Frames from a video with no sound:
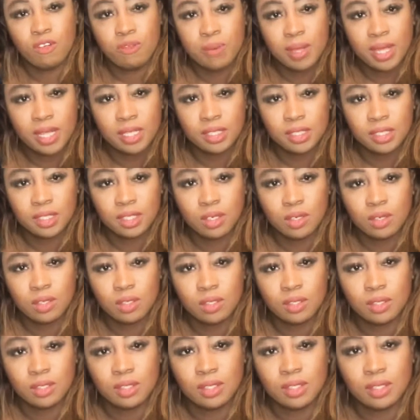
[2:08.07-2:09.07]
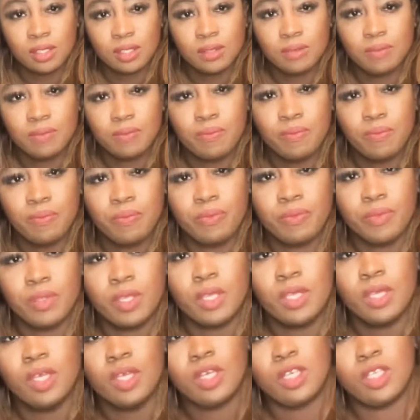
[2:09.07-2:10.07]
Pentacles.
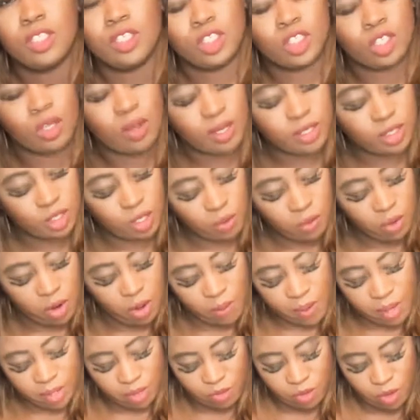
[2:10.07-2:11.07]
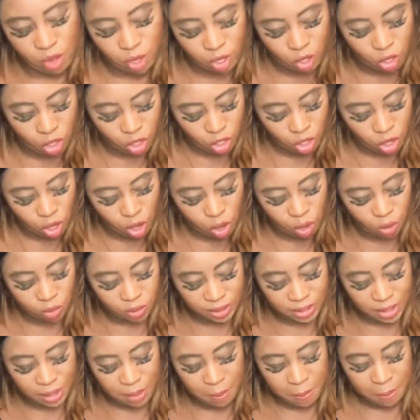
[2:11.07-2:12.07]
So I don't know whether or not you're
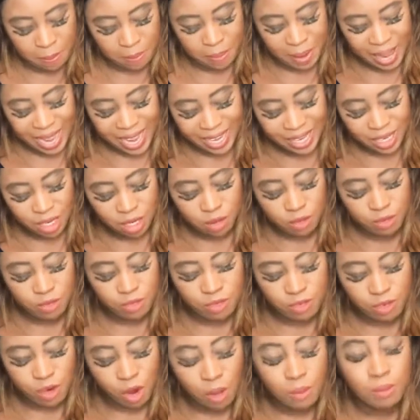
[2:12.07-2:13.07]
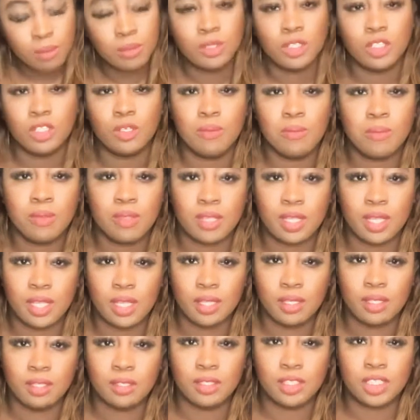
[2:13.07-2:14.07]
holding back from
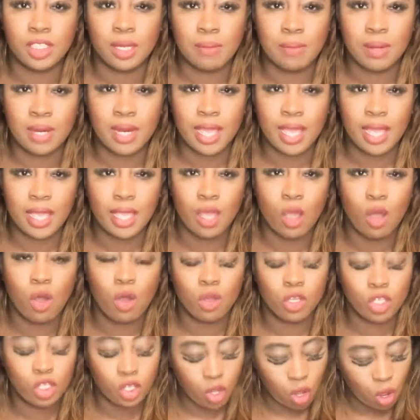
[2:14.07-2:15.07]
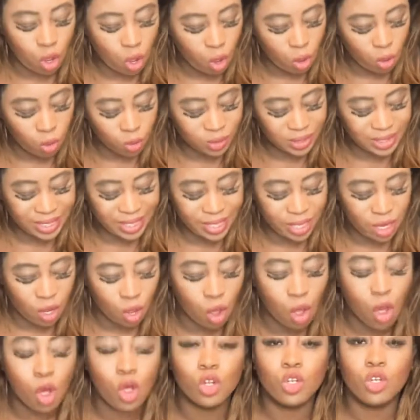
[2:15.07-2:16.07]
something, Gemini, or you're holding
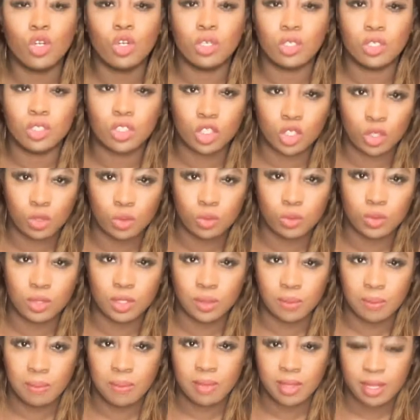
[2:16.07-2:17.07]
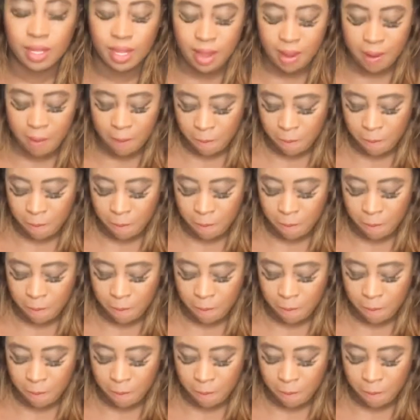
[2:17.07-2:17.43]
on to something.